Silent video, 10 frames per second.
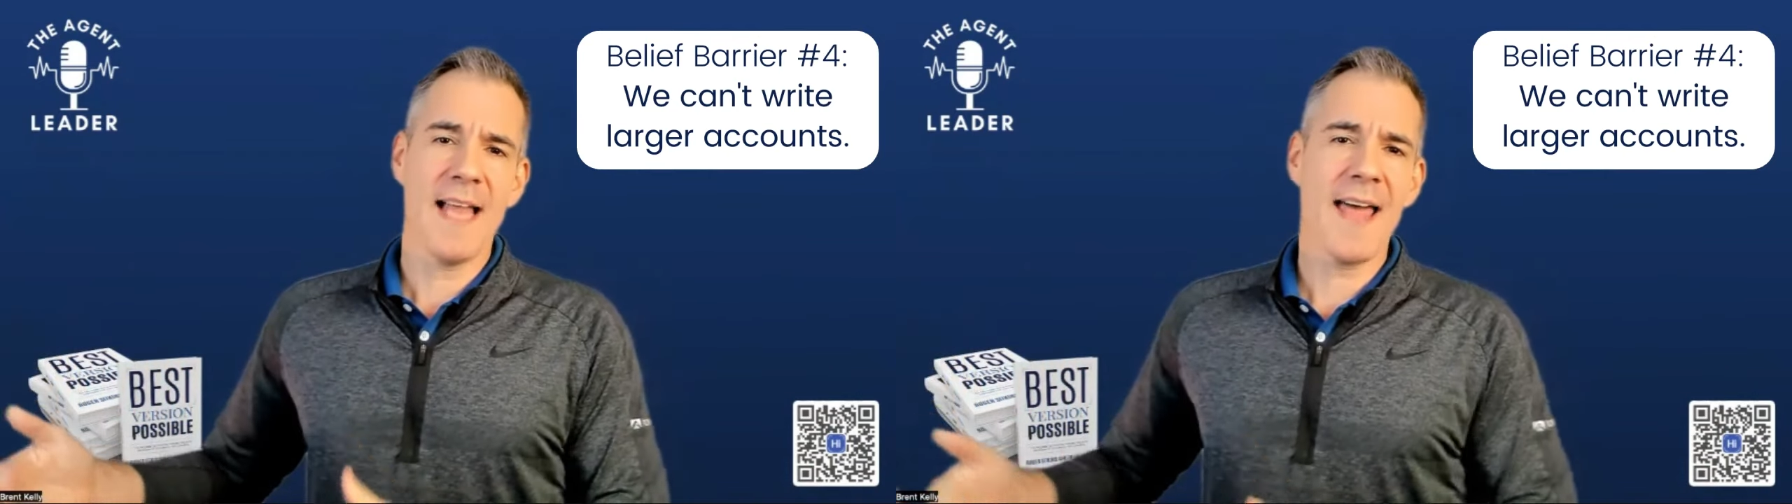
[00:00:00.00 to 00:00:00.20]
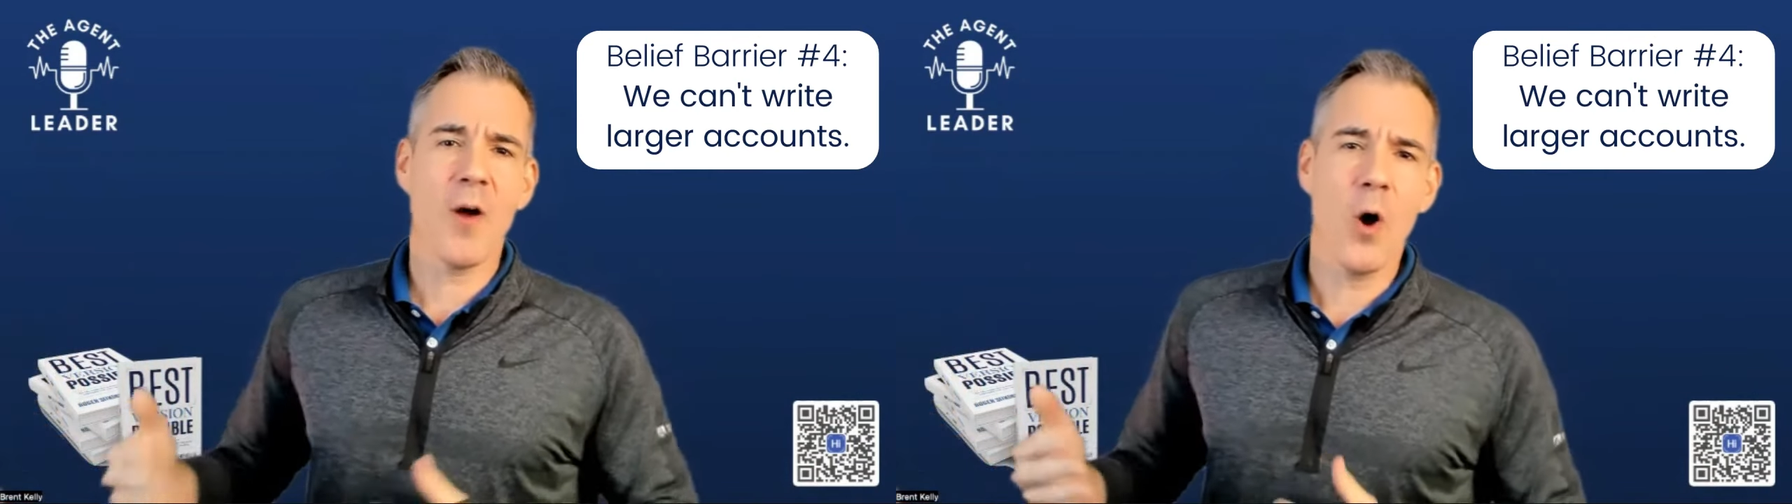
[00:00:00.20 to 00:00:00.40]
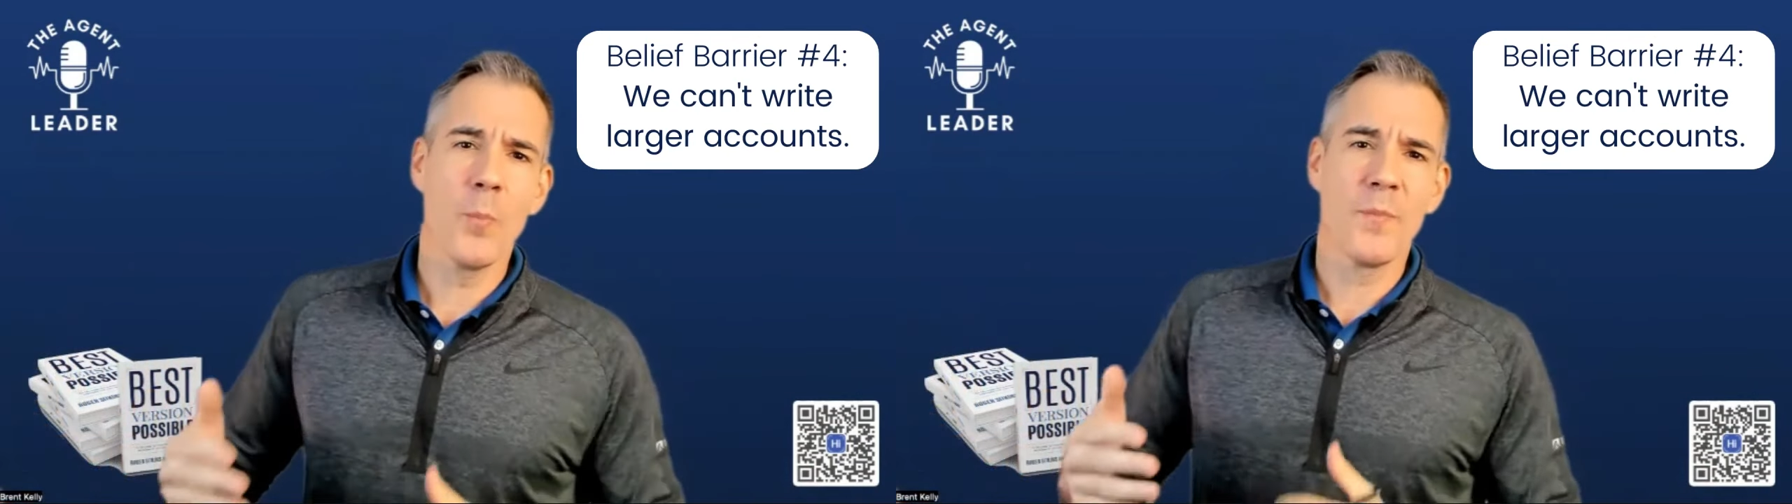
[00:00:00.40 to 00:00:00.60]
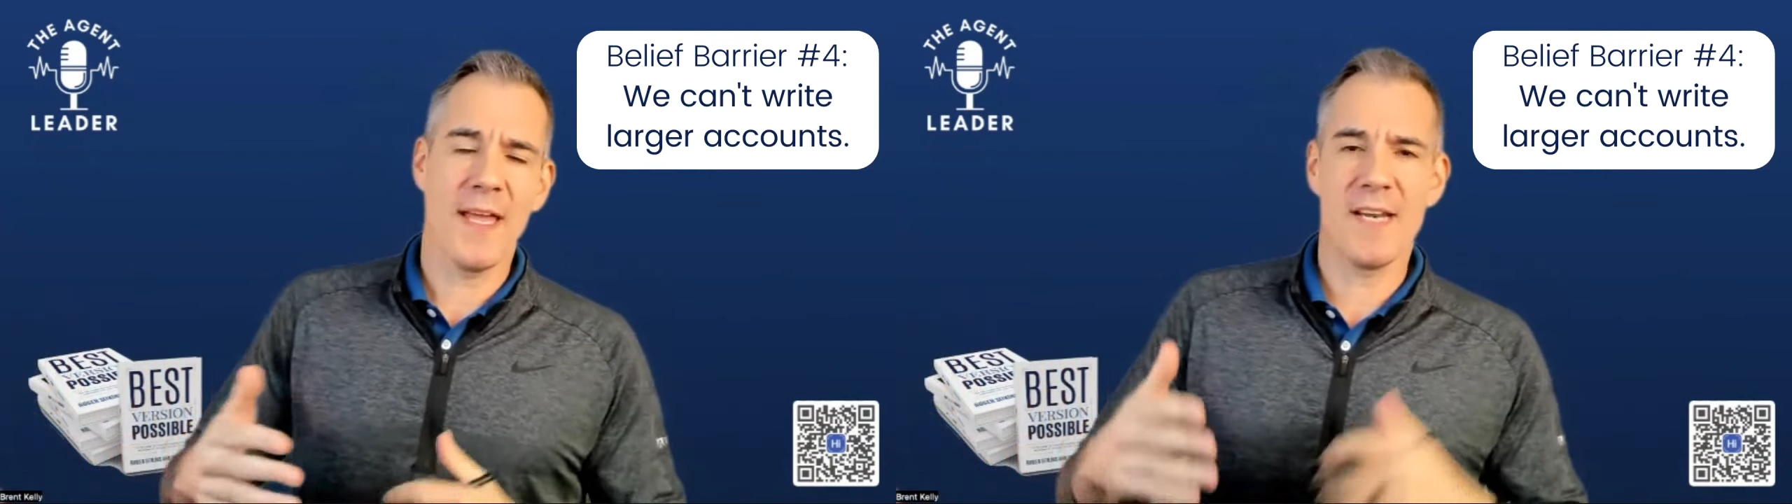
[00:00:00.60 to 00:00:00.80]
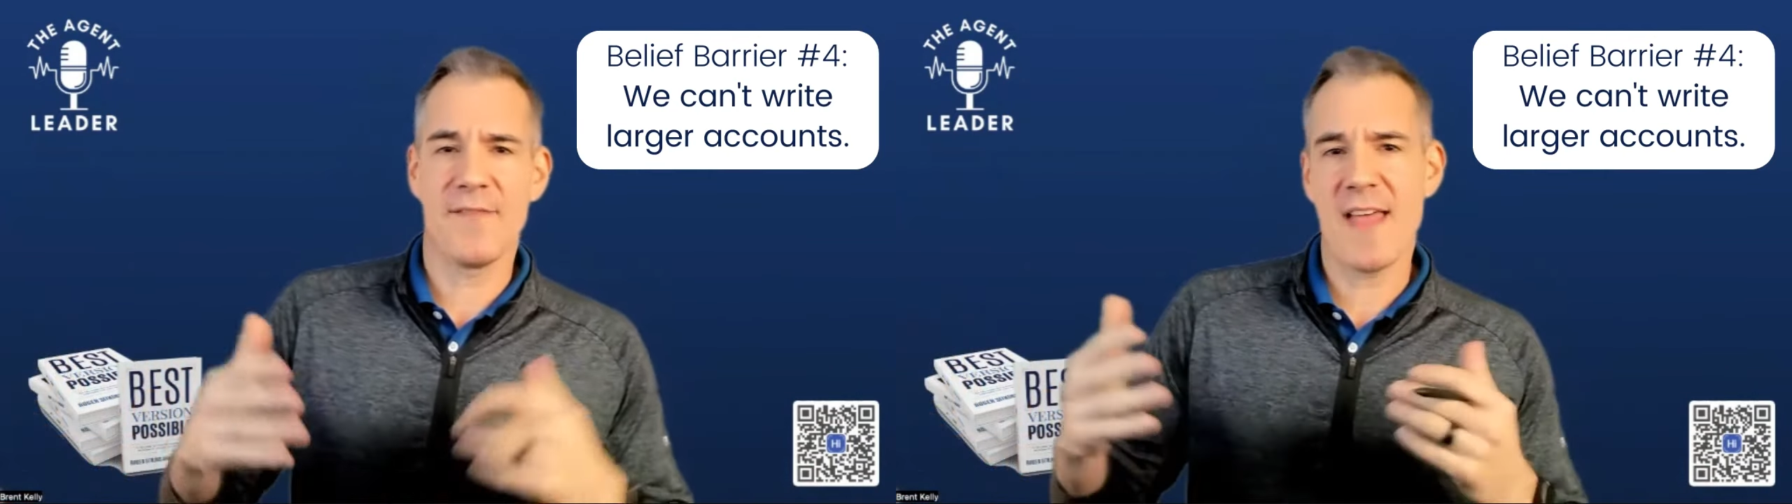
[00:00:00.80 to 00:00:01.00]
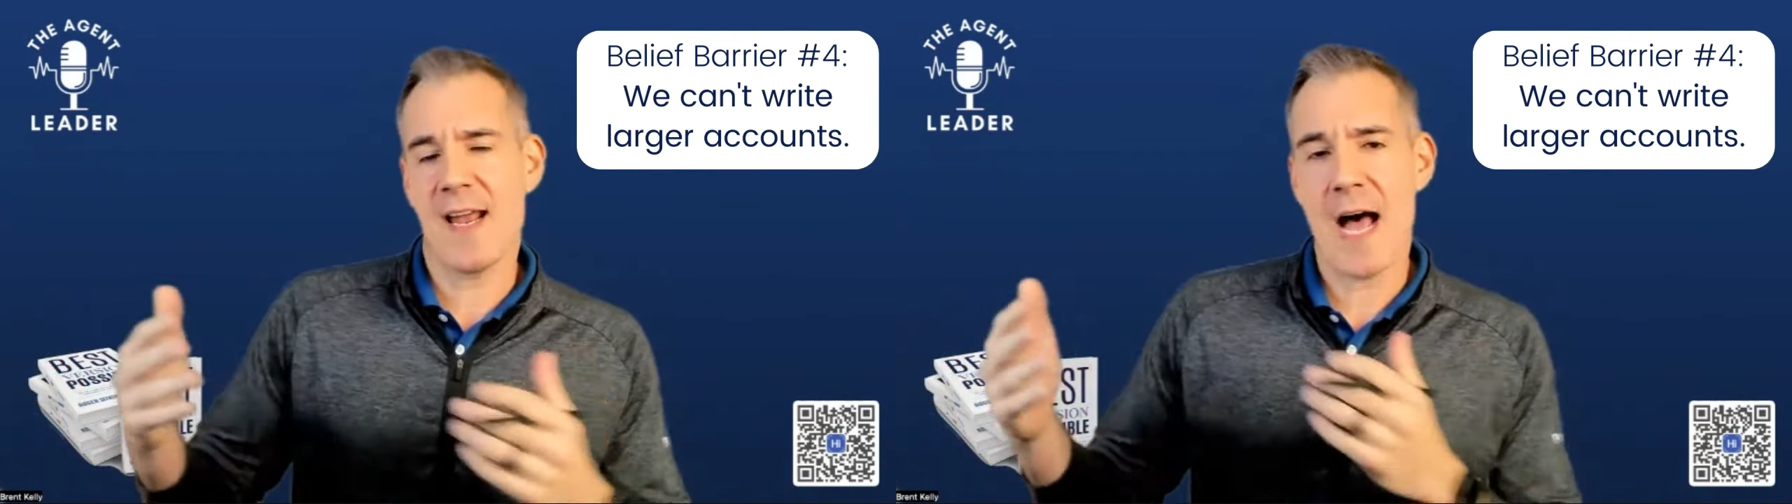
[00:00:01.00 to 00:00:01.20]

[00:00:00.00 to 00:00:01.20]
not hope that if that